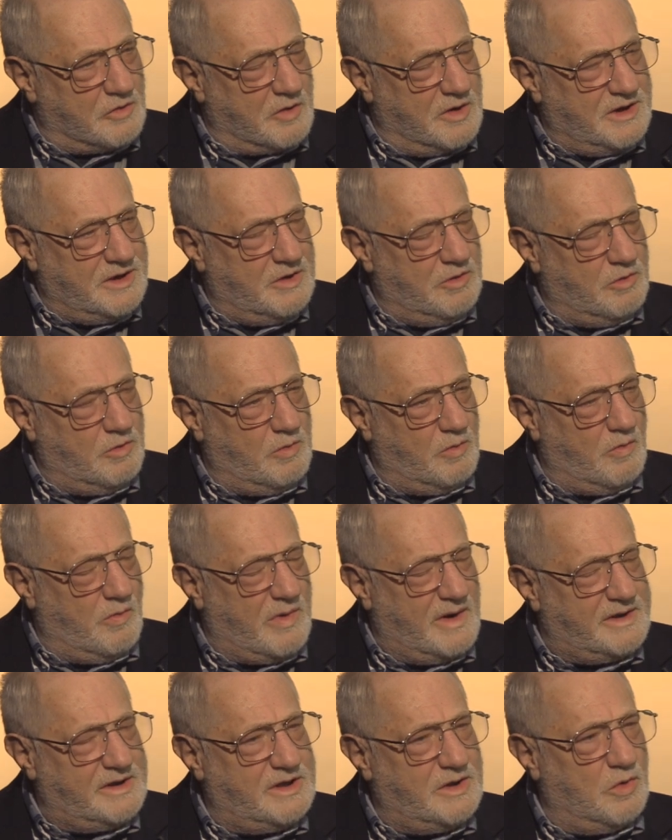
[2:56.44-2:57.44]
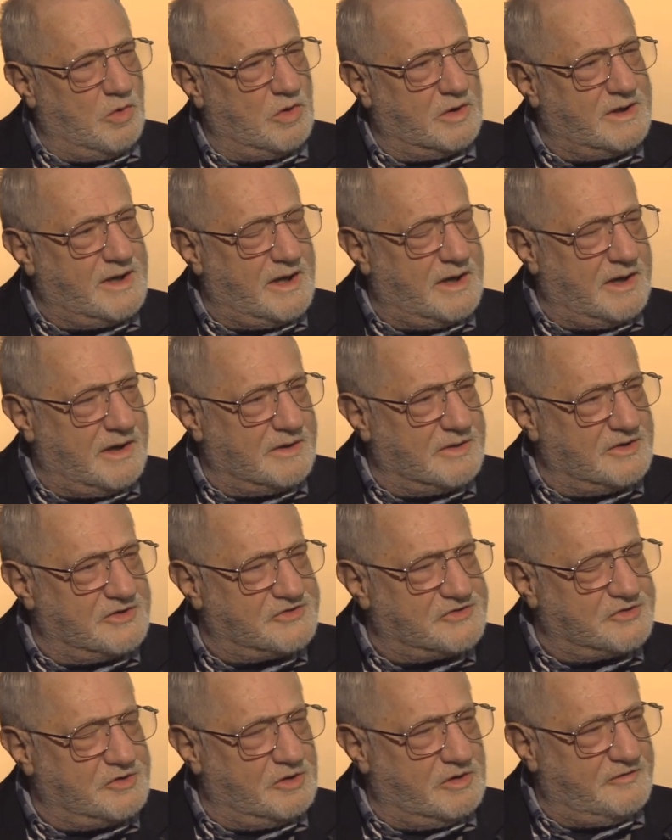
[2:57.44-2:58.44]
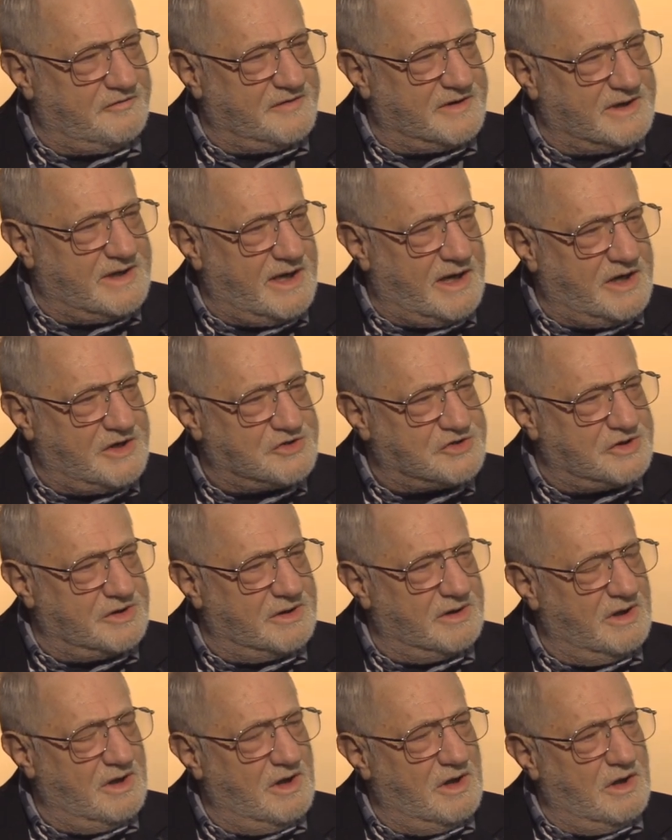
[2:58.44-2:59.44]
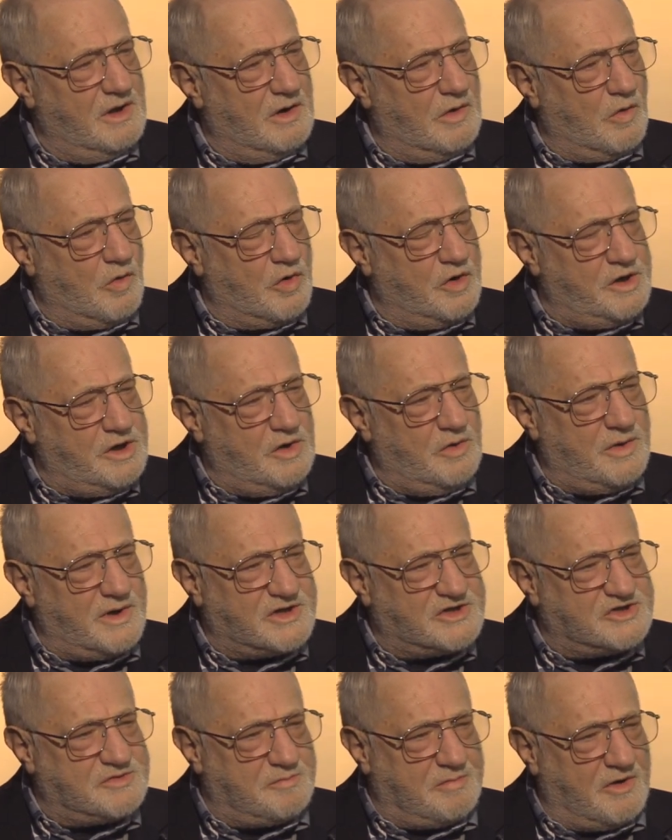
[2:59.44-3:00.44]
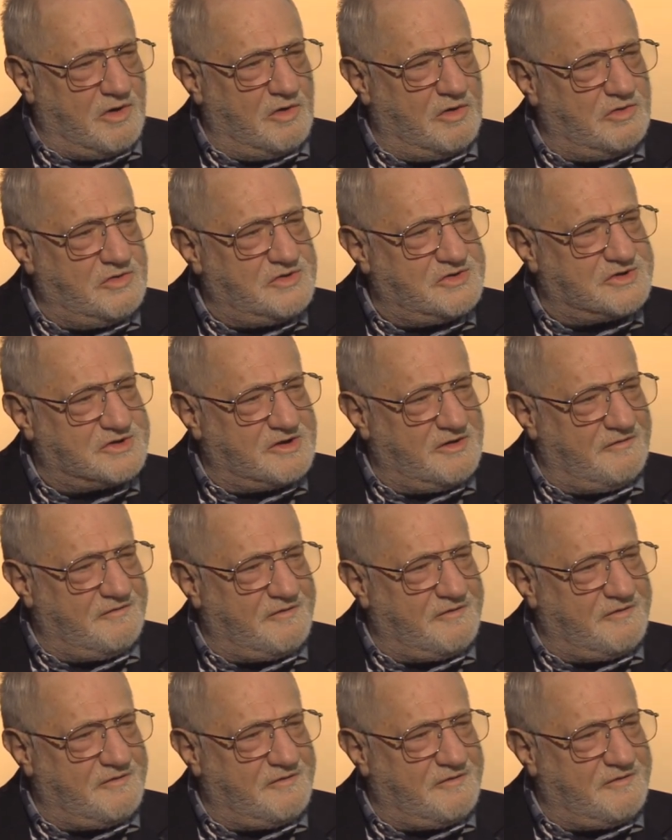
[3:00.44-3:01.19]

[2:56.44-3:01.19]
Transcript: or were you when you were getting the certification, were you exposed to